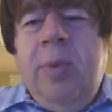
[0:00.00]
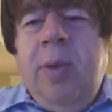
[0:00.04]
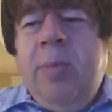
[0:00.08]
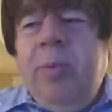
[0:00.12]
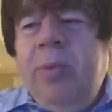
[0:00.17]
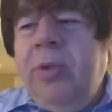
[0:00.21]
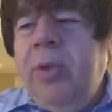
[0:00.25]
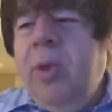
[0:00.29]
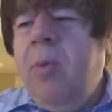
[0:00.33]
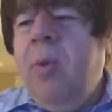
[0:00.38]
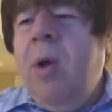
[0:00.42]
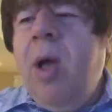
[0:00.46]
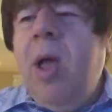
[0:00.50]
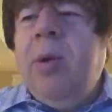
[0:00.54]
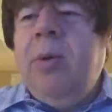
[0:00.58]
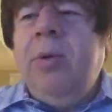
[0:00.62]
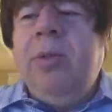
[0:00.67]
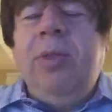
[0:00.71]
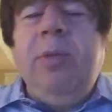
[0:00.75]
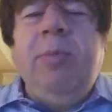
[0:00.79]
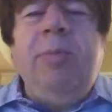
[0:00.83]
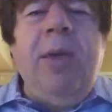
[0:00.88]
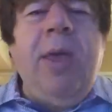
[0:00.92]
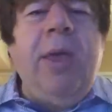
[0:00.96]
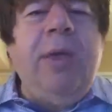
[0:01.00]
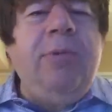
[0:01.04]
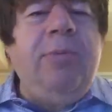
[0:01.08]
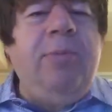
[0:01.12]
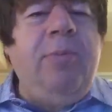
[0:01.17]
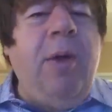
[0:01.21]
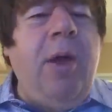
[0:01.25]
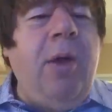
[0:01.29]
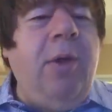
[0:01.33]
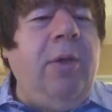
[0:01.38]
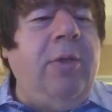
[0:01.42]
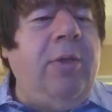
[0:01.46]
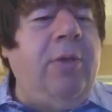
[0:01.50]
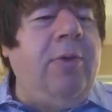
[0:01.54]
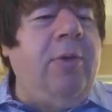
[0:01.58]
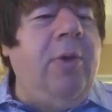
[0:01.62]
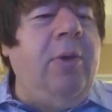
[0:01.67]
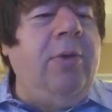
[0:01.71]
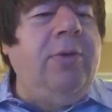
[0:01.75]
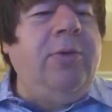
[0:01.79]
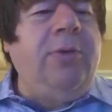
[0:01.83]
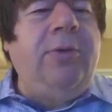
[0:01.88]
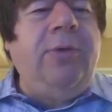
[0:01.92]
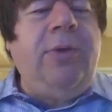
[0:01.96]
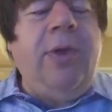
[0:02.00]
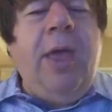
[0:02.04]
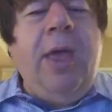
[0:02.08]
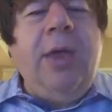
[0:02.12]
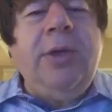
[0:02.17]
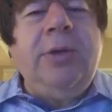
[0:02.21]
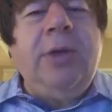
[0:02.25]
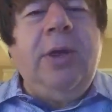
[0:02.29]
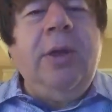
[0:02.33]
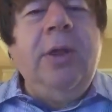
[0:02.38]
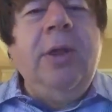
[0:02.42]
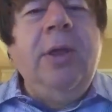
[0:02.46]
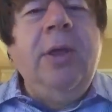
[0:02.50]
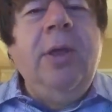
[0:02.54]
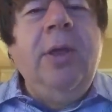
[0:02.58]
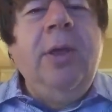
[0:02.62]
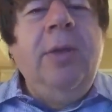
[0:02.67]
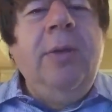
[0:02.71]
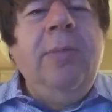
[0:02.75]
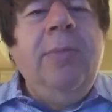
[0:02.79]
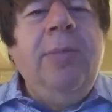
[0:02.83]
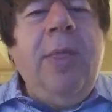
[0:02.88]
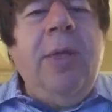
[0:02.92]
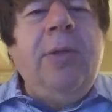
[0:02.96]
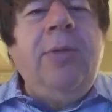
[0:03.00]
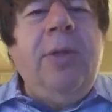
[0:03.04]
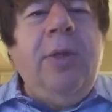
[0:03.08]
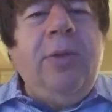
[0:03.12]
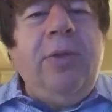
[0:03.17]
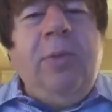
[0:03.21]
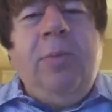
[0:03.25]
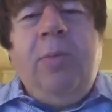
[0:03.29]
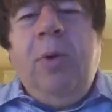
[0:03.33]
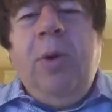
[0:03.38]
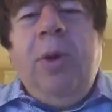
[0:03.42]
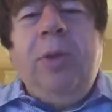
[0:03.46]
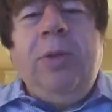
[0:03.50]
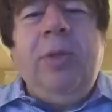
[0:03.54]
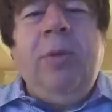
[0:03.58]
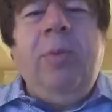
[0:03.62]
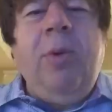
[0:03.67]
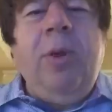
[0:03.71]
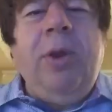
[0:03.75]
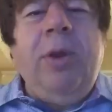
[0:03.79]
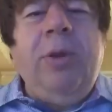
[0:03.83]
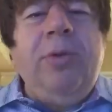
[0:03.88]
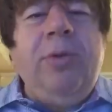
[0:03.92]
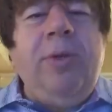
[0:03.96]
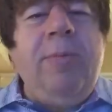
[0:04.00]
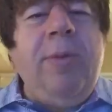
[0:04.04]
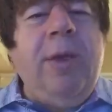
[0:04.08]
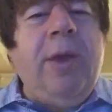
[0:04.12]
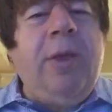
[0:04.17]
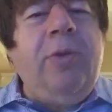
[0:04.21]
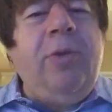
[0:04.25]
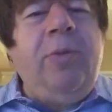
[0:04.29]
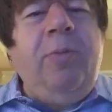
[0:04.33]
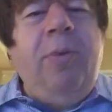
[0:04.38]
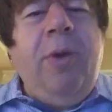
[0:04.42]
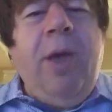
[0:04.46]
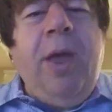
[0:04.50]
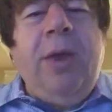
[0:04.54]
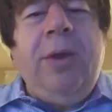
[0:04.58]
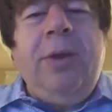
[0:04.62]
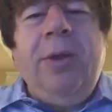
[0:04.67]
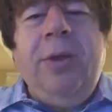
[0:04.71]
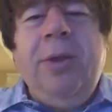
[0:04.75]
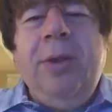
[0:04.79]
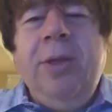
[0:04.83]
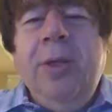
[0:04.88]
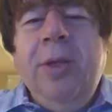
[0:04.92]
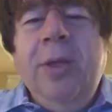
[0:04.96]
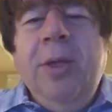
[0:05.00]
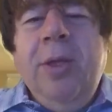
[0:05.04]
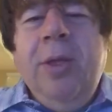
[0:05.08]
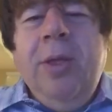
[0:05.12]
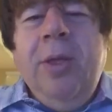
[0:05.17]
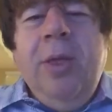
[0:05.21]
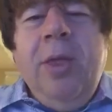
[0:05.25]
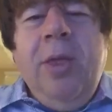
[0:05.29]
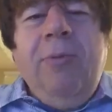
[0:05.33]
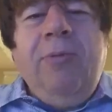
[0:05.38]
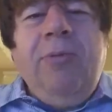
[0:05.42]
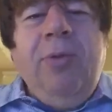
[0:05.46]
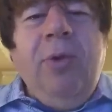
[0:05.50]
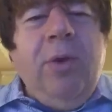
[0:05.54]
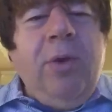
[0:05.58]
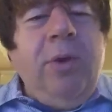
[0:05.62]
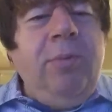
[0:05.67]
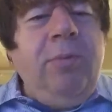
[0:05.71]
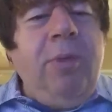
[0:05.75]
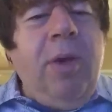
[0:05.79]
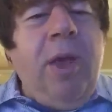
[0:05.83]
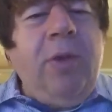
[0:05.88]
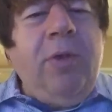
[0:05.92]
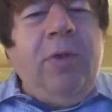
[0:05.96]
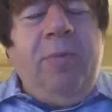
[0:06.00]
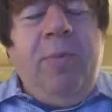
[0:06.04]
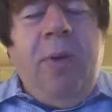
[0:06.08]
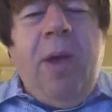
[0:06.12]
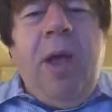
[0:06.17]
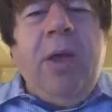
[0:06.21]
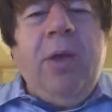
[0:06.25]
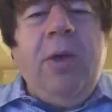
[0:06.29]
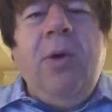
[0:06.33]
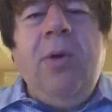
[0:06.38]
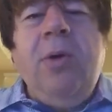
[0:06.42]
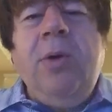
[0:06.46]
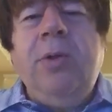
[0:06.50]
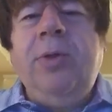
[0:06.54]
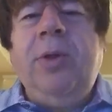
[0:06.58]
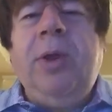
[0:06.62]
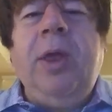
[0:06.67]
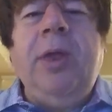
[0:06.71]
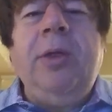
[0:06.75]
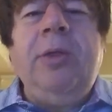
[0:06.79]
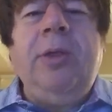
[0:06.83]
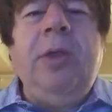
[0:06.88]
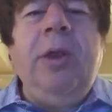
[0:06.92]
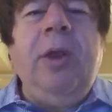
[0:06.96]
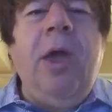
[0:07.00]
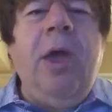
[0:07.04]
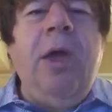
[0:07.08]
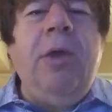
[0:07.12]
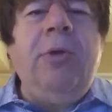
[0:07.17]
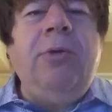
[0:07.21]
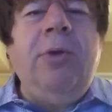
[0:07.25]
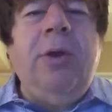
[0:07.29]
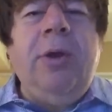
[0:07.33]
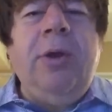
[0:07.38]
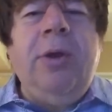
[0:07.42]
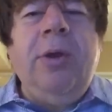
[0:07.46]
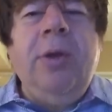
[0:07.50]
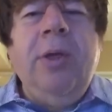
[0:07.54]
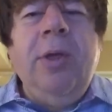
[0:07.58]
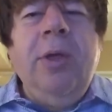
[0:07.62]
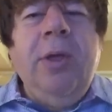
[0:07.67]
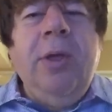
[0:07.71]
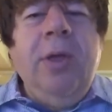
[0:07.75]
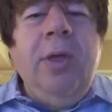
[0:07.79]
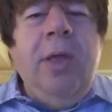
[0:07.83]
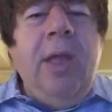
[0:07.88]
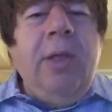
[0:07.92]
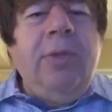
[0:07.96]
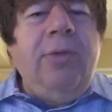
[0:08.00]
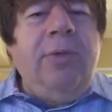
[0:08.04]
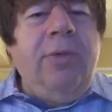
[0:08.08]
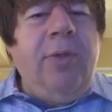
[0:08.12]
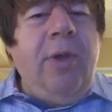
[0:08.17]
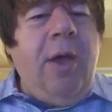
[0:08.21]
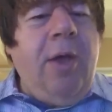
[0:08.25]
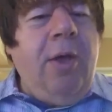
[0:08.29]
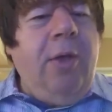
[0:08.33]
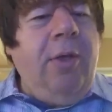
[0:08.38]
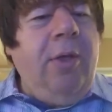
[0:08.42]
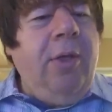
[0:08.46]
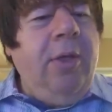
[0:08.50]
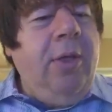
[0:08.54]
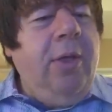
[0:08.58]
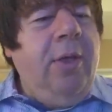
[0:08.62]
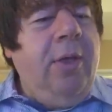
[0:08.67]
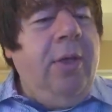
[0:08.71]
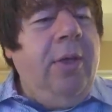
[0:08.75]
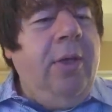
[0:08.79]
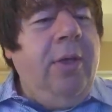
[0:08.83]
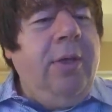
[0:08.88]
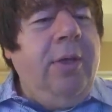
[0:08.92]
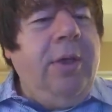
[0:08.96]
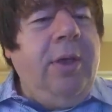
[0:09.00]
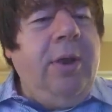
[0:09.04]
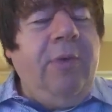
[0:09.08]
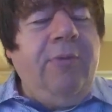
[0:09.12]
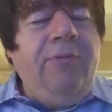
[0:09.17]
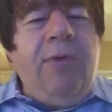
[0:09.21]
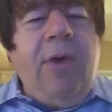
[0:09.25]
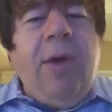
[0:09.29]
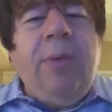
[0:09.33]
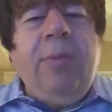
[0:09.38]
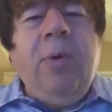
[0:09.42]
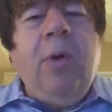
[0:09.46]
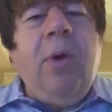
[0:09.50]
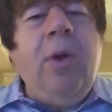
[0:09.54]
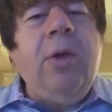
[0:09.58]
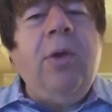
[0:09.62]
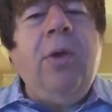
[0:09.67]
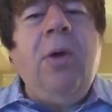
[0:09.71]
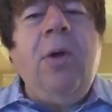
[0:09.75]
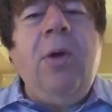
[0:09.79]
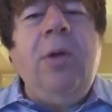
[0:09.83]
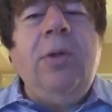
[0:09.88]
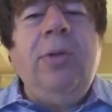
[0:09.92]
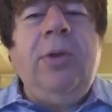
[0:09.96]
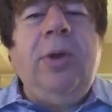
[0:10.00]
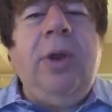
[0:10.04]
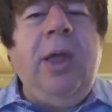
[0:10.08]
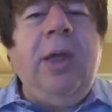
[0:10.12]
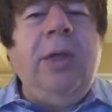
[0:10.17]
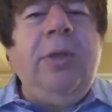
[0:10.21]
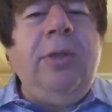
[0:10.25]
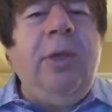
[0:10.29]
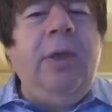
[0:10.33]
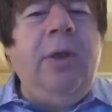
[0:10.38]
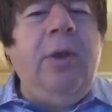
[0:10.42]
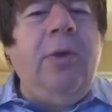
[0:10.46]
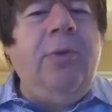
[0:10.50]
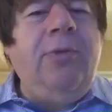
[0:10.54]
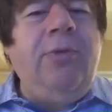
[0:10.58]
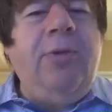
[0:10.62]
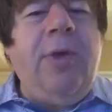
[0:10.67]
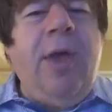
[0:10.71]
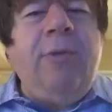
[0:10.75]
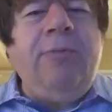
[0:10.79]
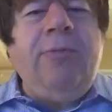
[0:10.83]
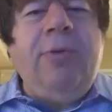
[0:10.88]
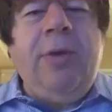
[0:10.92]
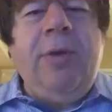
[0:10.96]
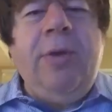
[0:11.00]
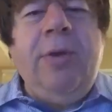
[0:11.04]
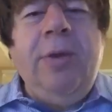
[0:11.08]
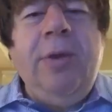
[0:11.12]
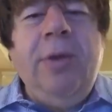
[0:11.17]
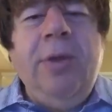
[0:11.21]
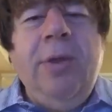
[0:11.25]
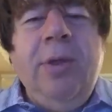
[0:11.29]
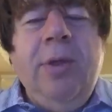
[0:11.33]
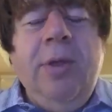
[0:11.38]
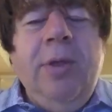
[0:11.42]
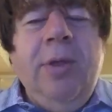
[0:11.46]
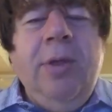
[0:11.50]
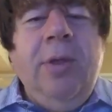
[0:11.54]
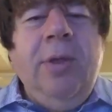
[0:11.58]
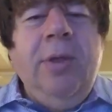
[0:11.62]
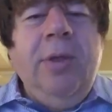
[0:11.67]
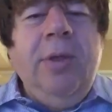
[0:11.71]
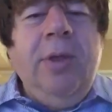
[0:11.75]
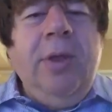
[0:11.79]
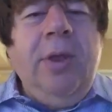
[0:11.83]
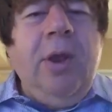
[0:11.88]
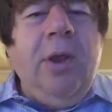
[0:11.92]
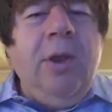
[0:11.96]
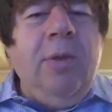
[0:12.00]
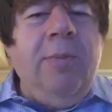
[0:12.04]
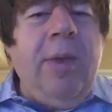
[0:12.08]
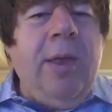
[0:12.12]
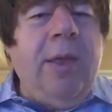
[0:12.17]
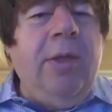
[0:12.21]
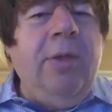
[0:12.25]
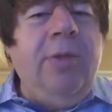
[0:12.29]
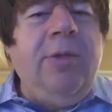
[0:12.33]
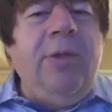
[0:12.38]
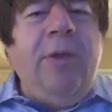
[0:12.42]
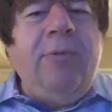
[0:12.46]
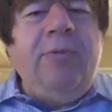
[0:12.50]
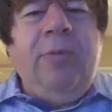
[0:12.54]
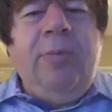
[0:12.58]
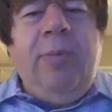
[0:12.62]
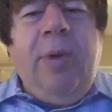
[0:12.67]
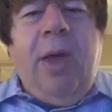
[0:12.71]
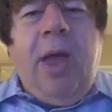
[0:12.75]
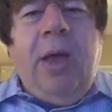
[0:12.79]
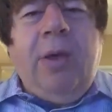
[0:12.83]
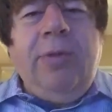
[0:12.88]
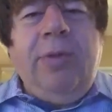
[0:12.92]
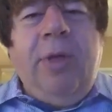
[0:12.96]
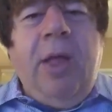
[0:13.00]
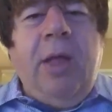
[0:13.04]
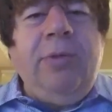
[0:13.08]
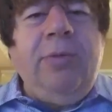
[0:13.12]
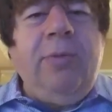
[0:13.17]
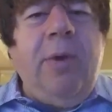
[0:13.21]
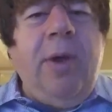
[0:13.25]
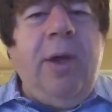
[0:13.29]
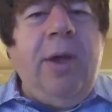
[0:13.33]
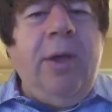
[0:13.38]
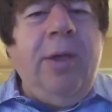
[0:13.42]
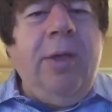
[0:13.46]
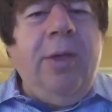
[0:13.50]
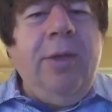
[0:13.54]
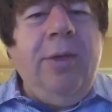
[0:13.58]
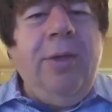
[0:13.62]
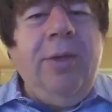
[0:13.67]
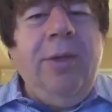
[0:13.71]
People say, why would the banks buy all this gold just to hedge it? That's not the point. The point is to make a spread. If you can buy spot gold at 1800 and sell, you know, February gold at 1807, you know, you're making $7. That's why.